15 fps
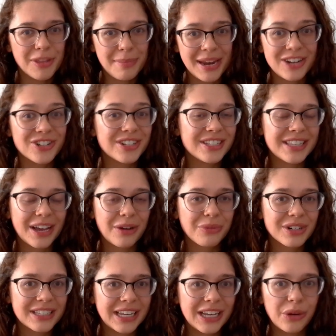of the patients that
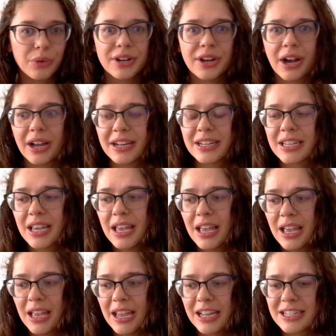we're seeing.
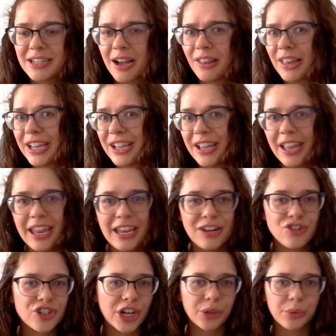It's not like
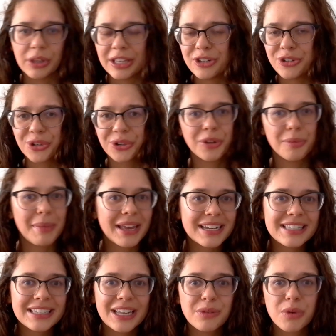a general internal
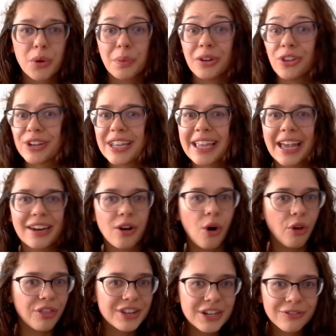medicine where we're looking at
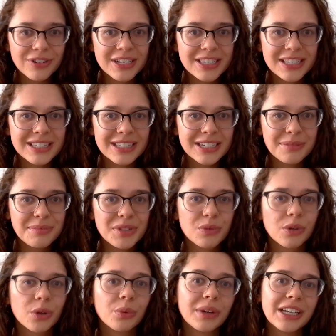all the different systems.
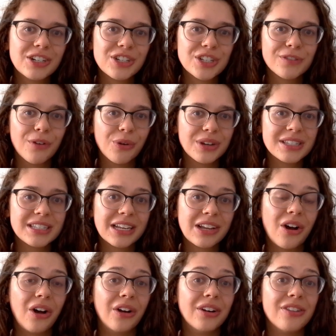We're really just focusing
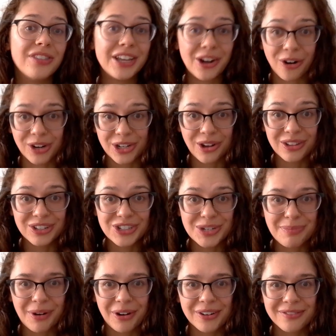on the
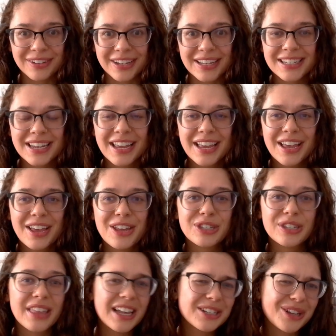cardiology part of it.
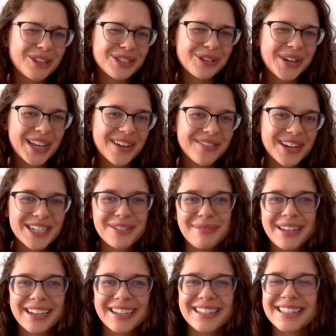So that's also kind of nice
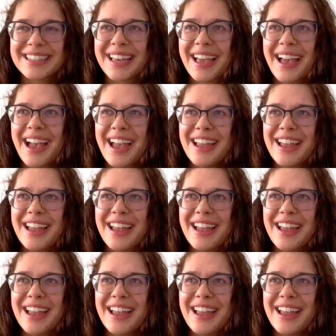because